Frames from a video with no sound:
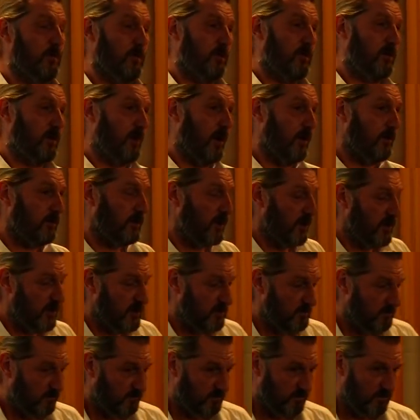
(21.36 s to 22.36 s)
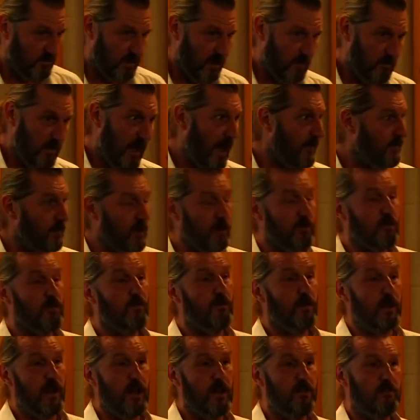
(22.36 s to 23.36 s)
was Scottish. The evidence
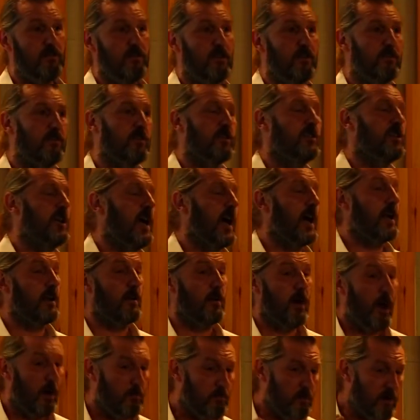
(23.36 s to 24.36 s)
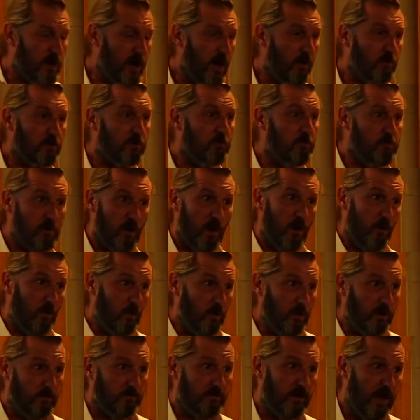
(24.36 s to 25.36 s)
for this is that she had a pronounced
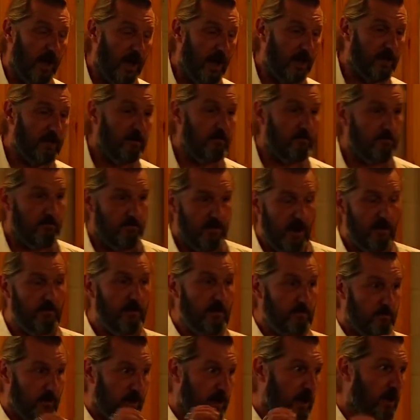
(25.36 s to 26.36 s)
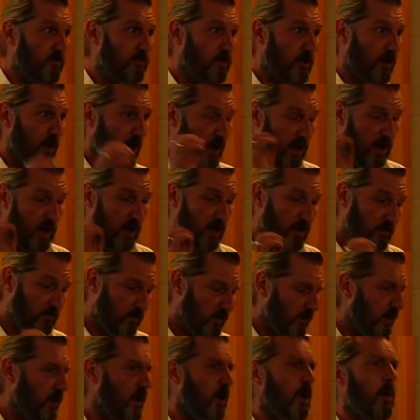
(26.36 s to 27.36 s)
brogue and a very pronounced,
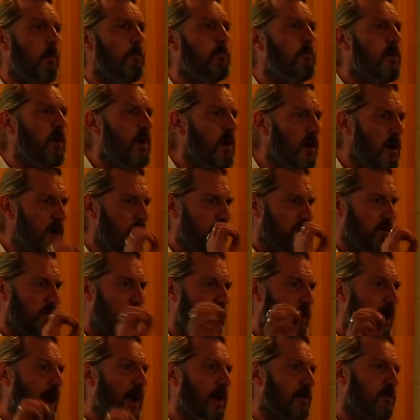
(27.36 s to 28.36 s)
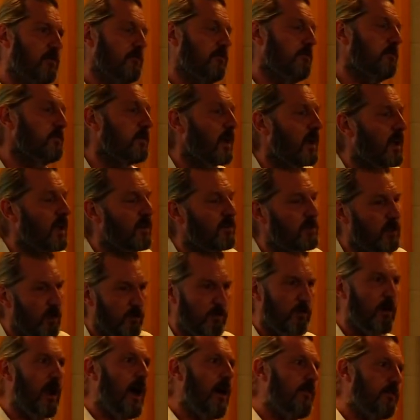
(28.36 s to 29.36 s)
what they call a burr to her accent. The
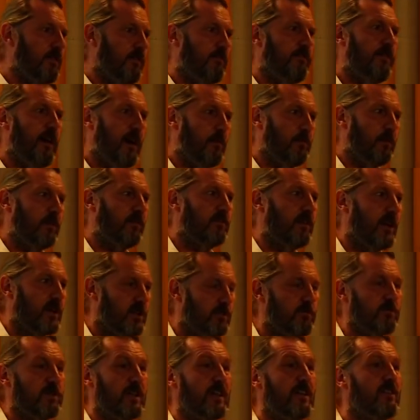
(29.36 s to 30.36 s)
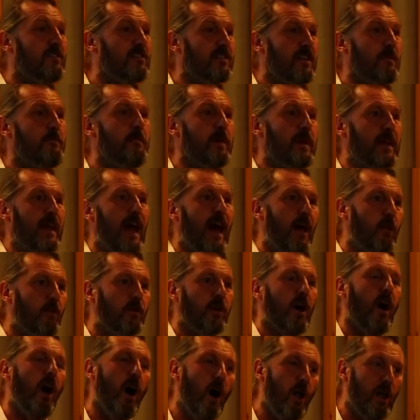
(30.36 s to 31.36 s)
other half of the family say she was an incipient
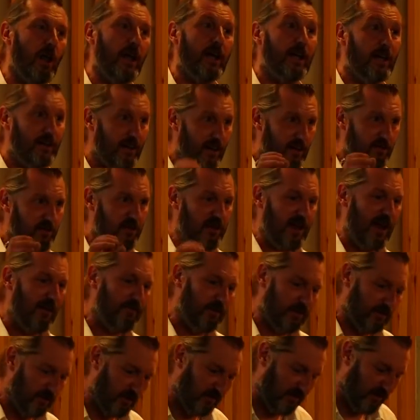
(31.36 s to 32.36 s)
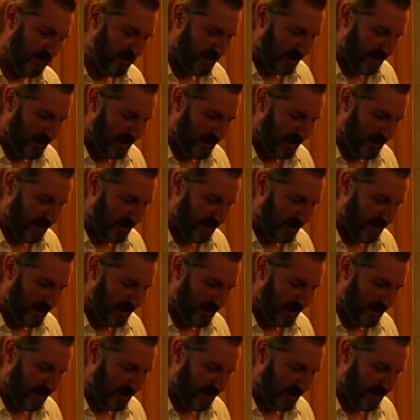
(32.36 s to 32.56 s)
alcoholic, and that's the evidence for